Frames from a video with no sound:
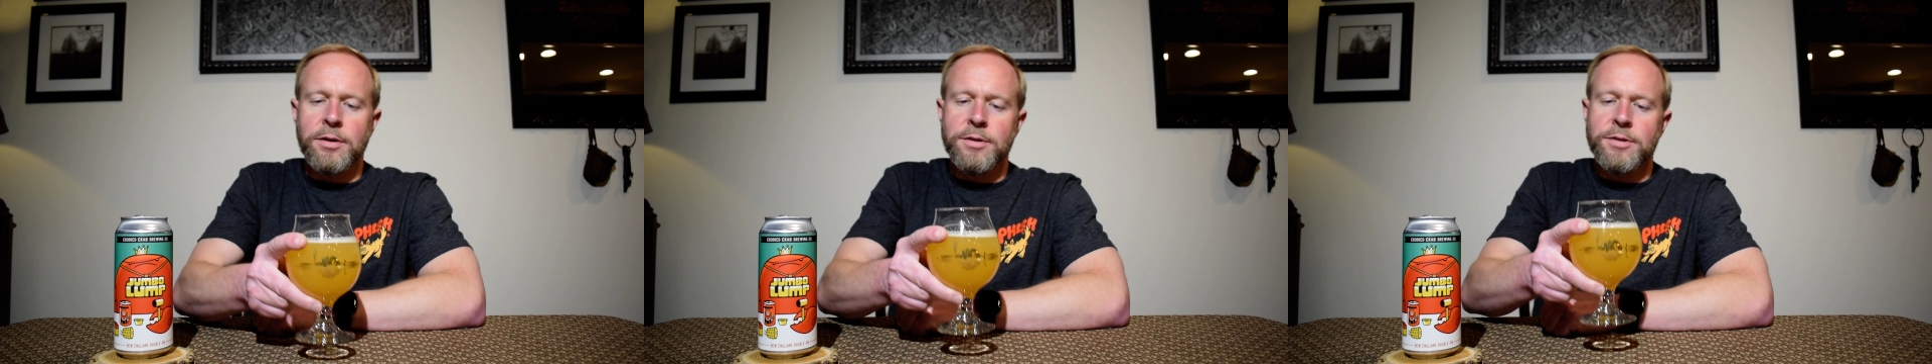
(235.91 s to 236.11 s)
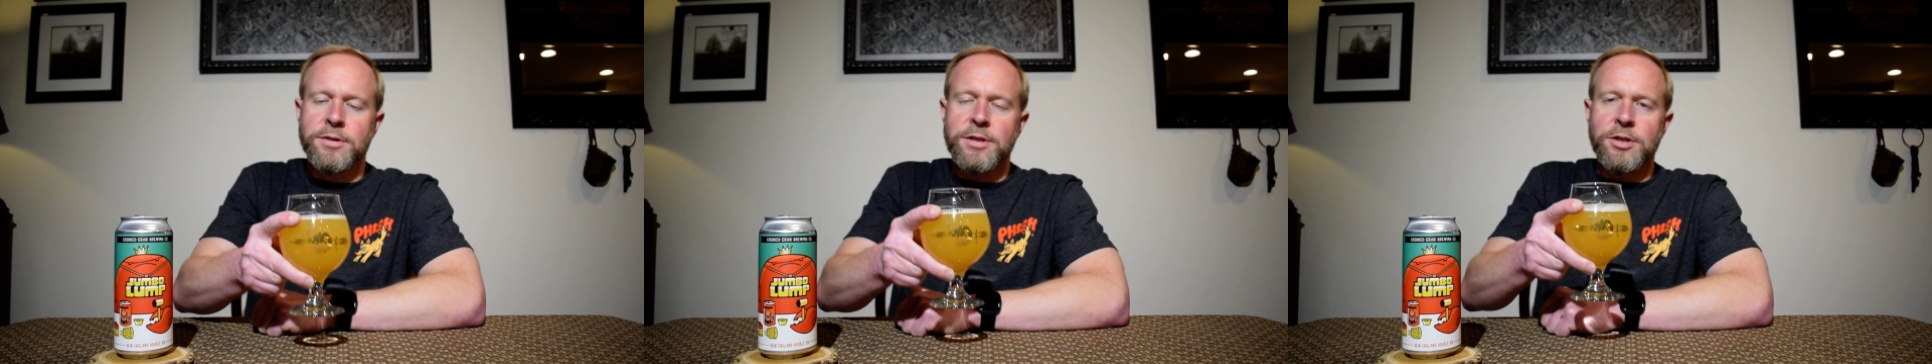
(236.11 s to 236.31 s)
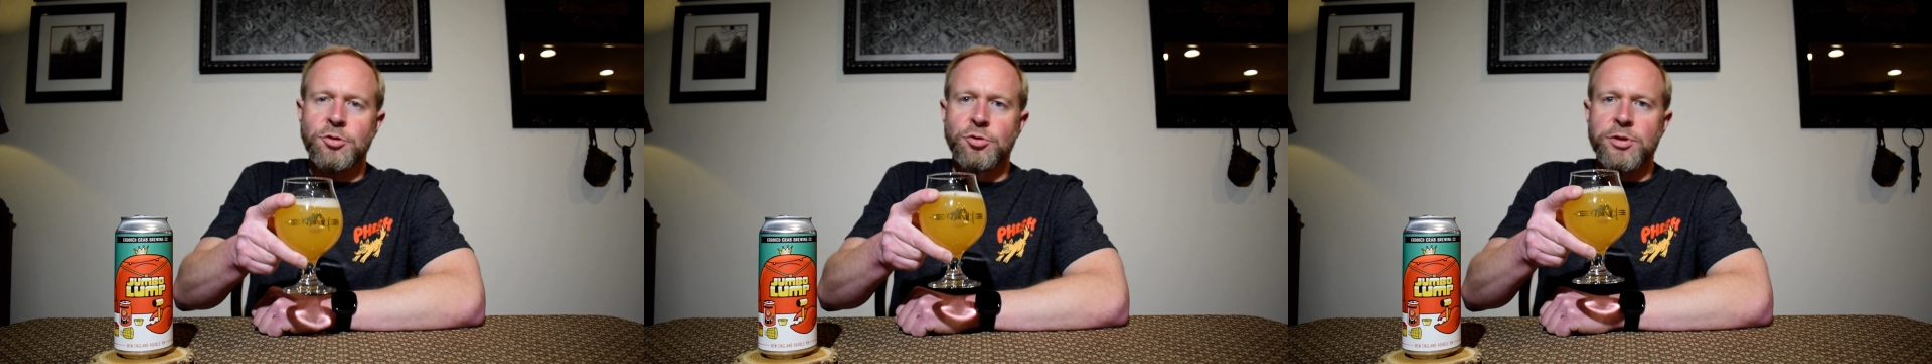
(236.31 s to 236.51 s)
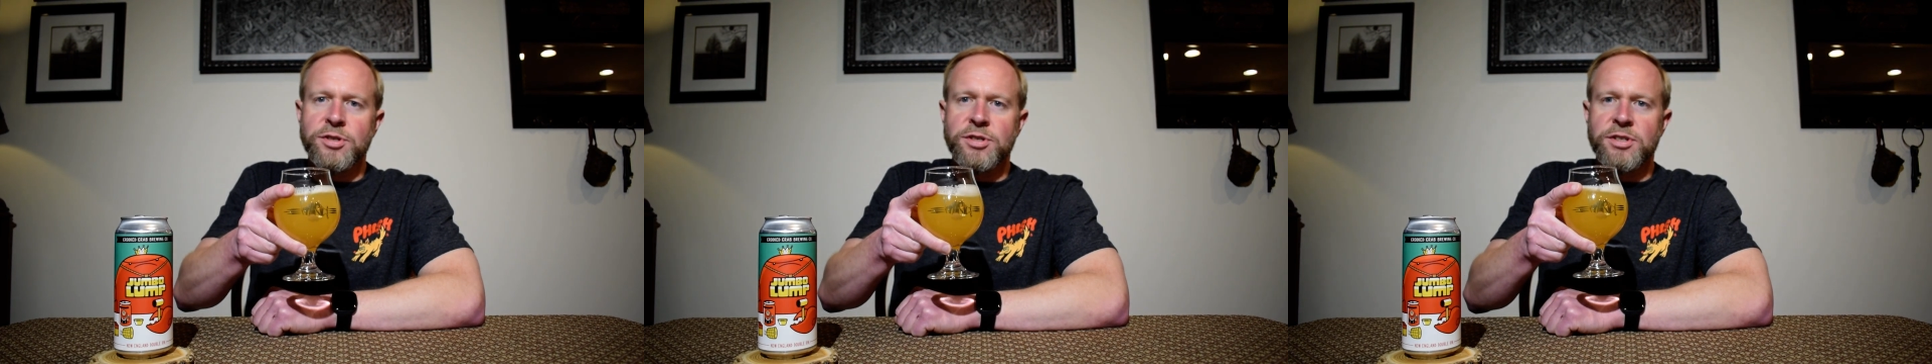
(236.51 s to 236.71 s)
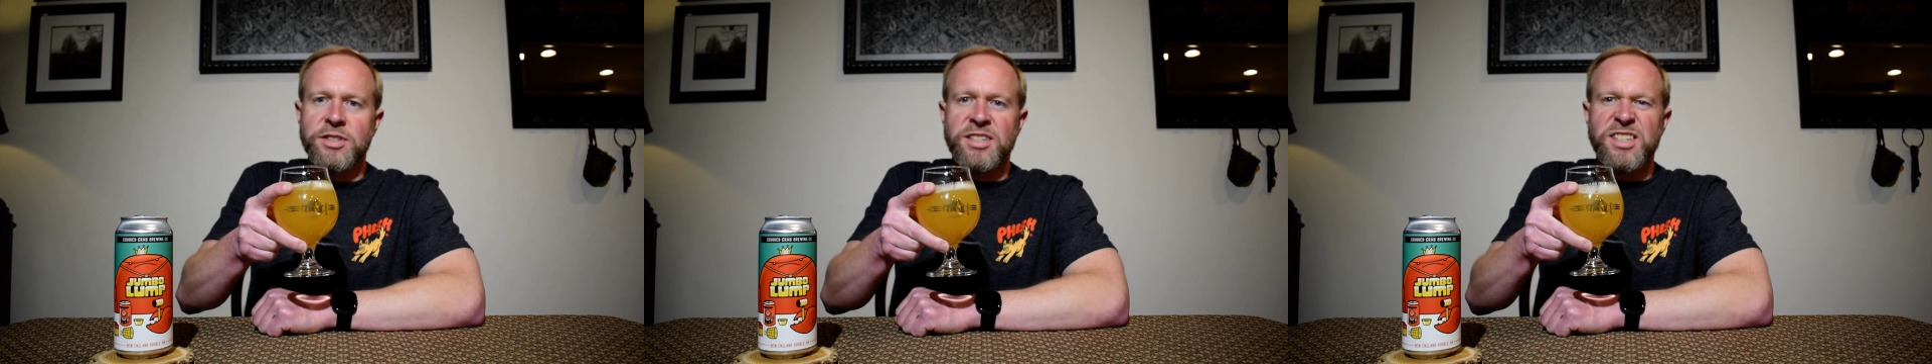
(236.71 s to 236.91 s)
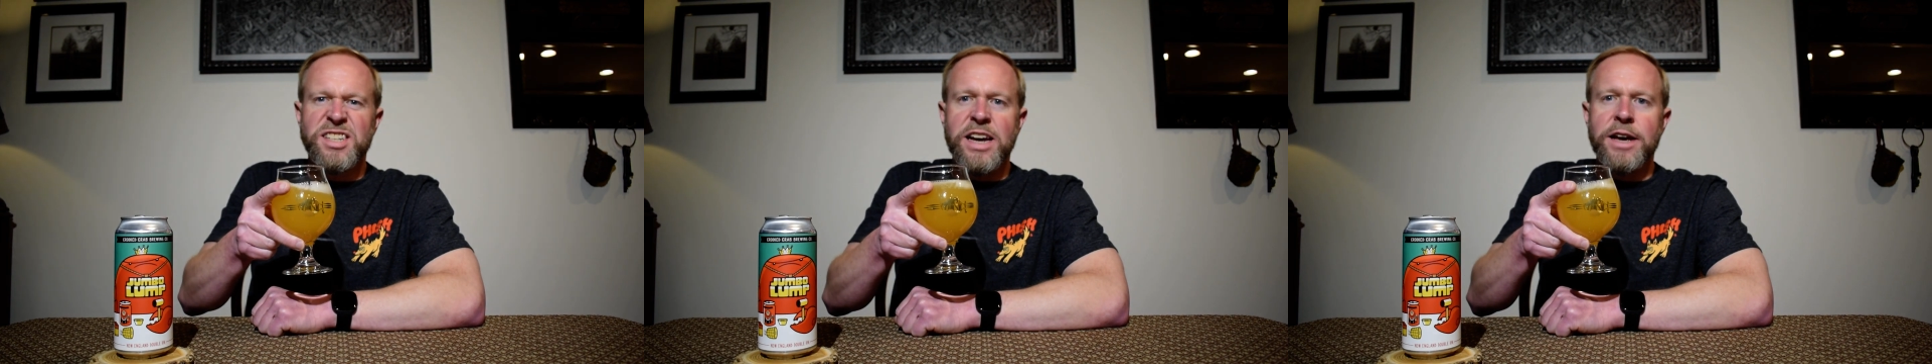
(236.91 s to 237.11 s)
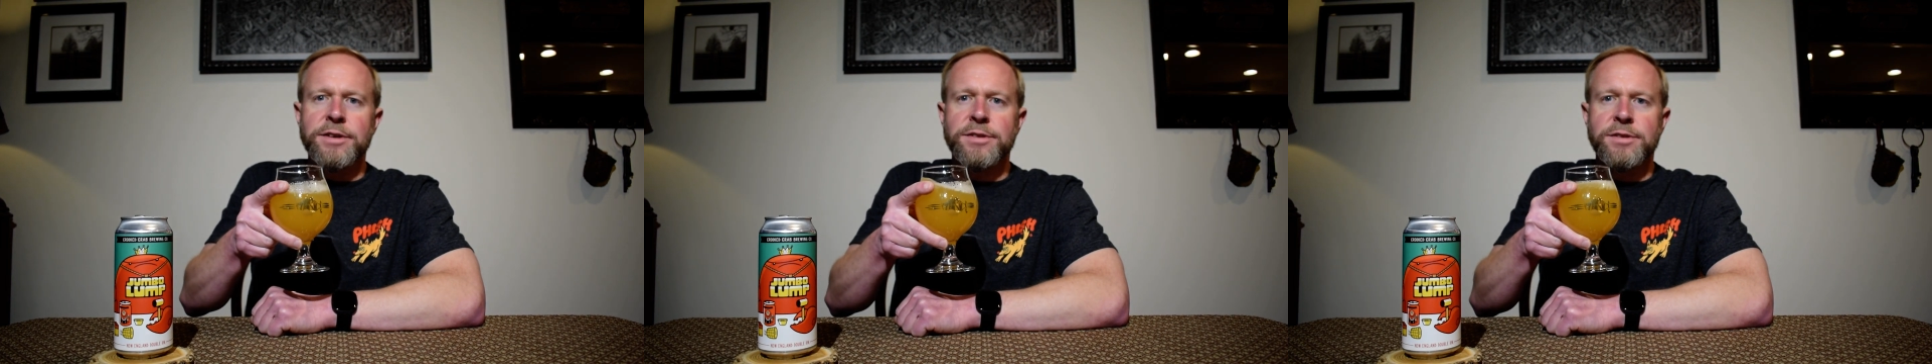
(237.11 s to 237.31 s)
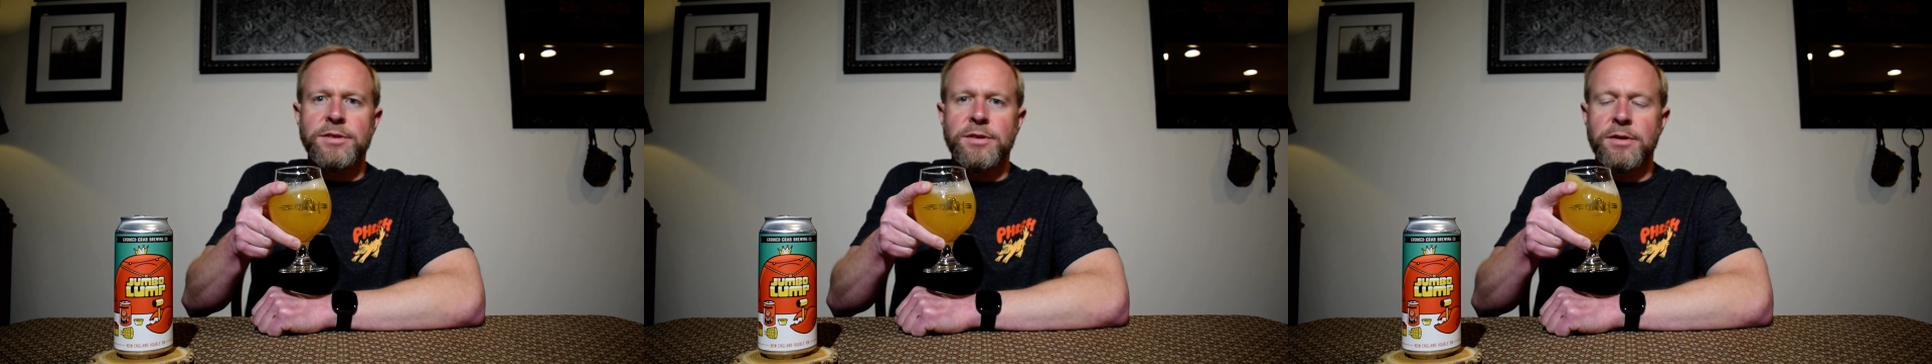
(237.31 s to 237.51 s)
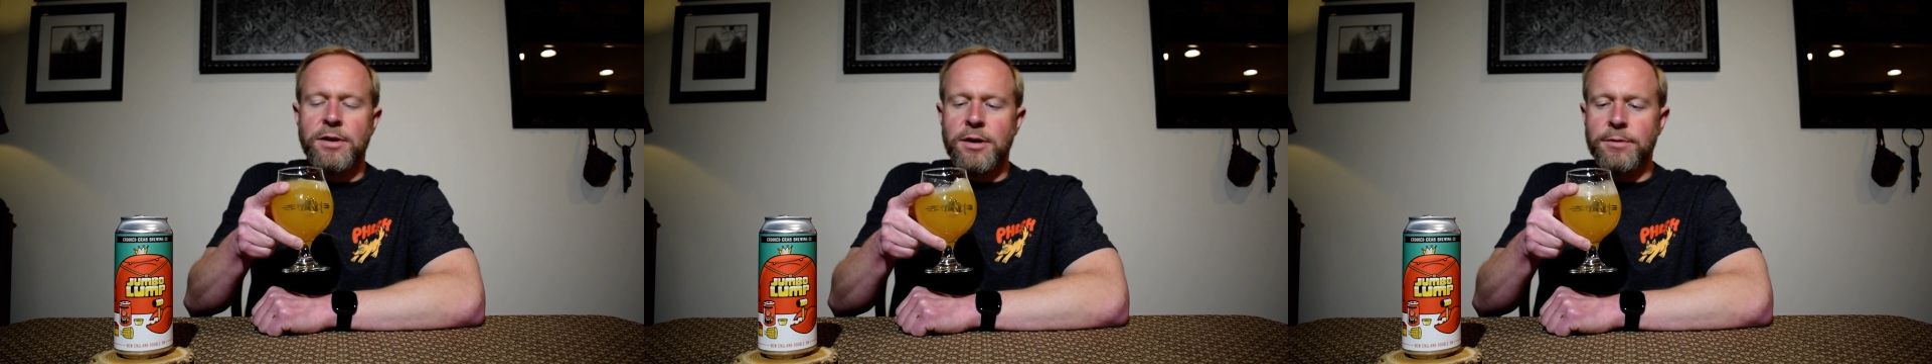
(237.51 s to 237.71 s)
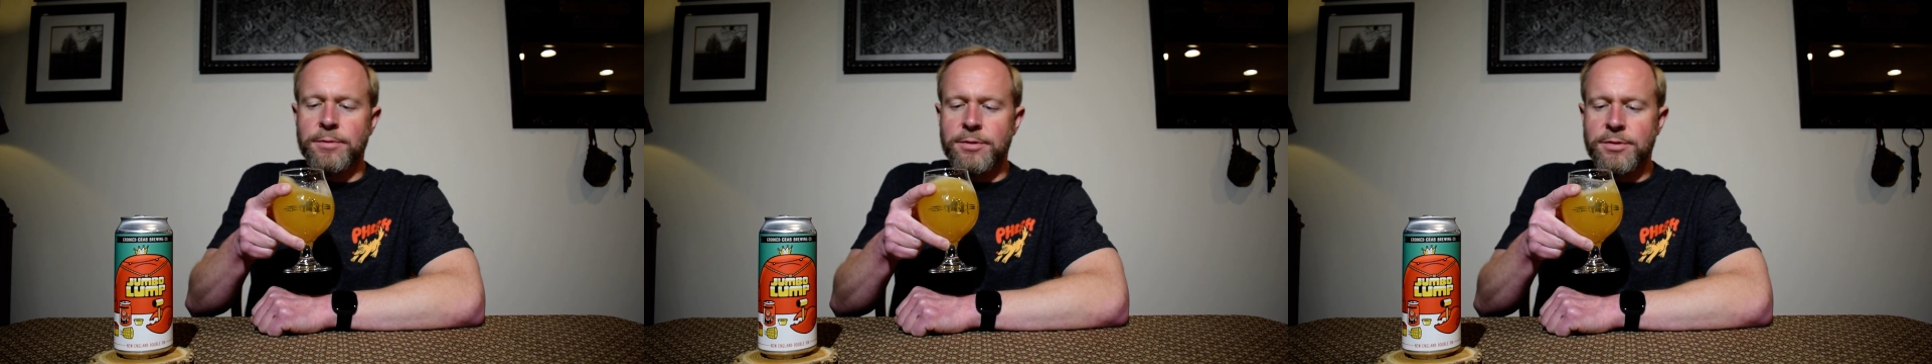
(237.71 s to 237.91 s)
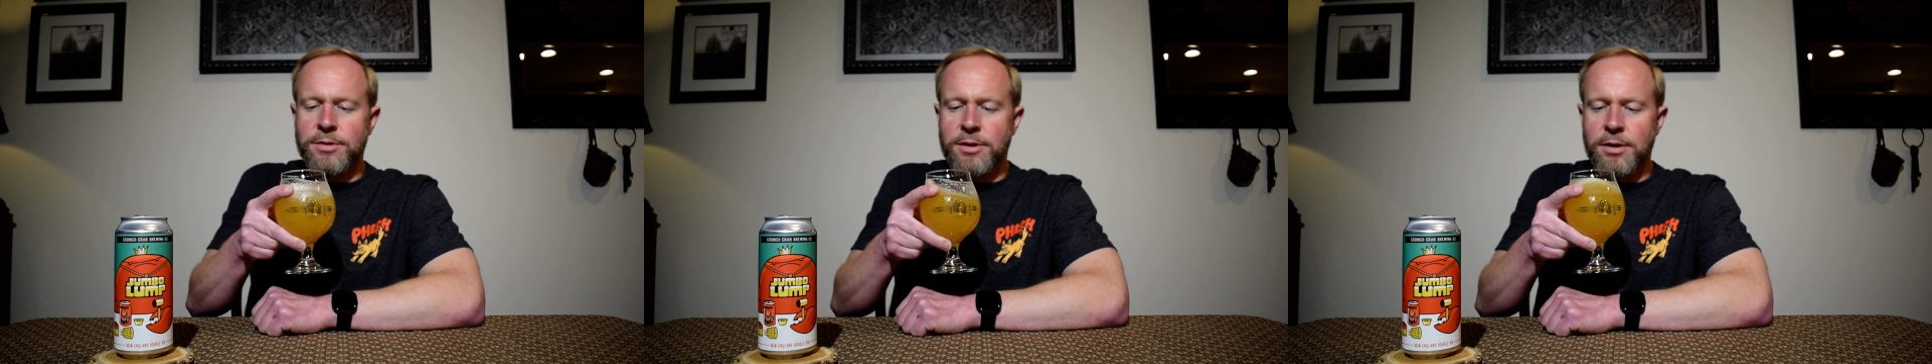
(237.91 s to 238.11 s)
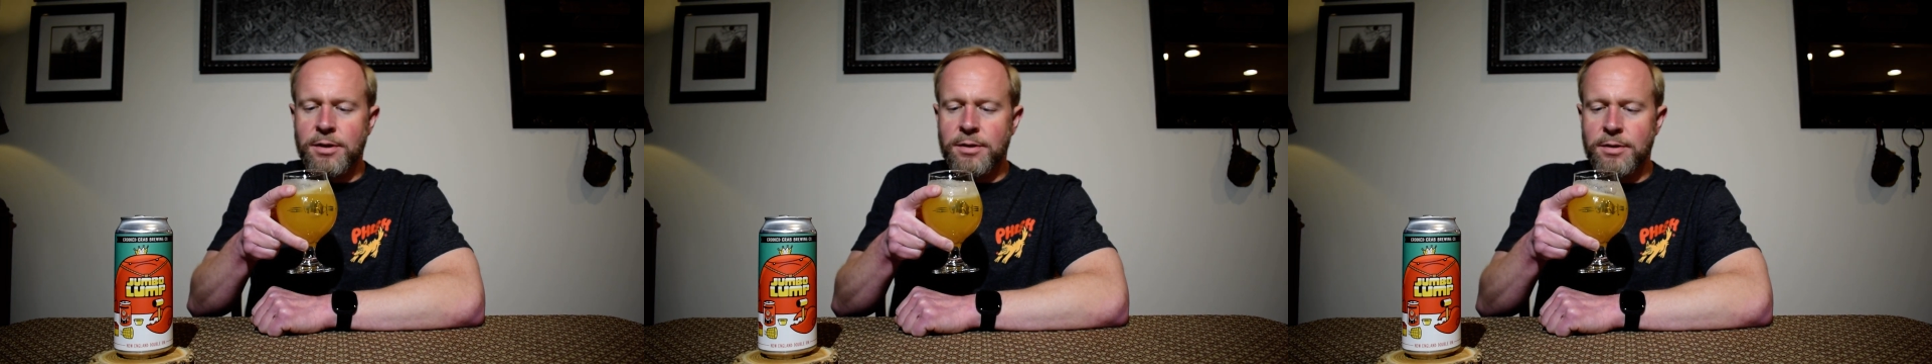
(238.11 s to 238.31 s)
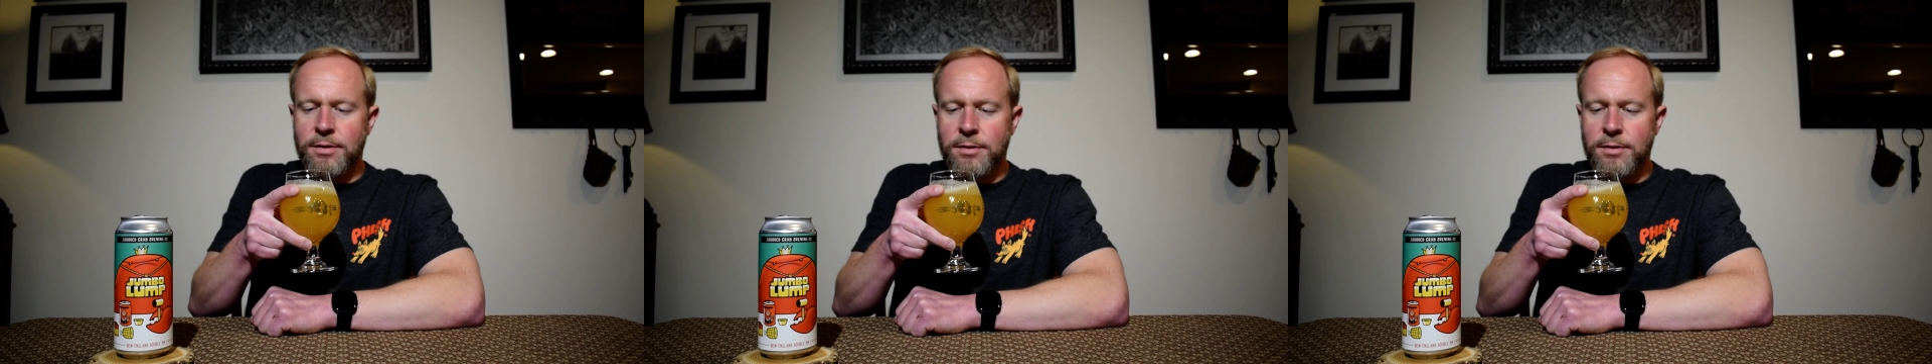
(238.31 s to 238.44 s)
citrus zest, I would say.